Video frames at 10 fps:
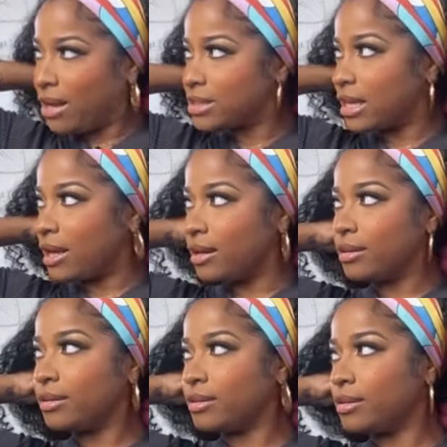be outside.
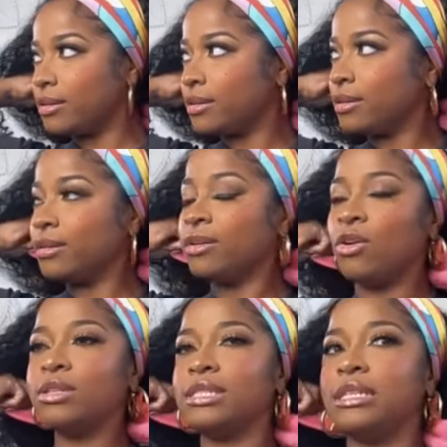
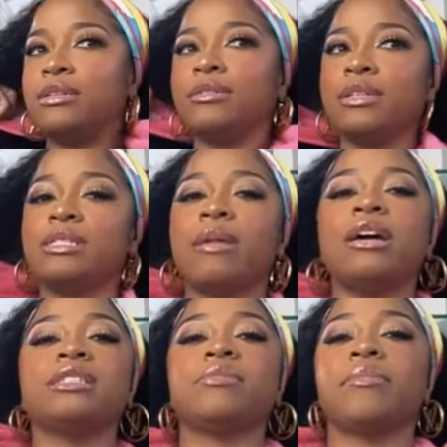Go see. Because my
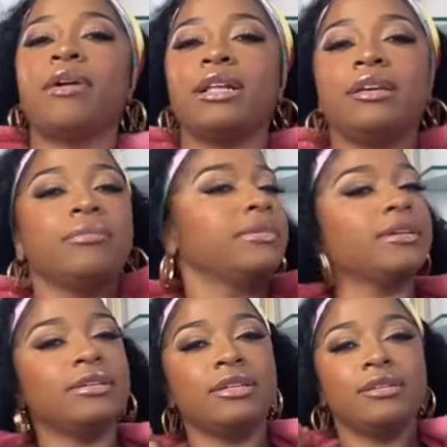husband probably up
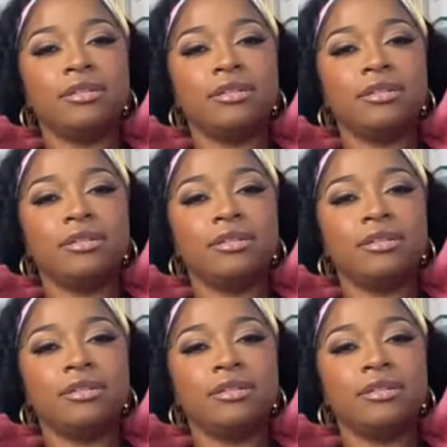there.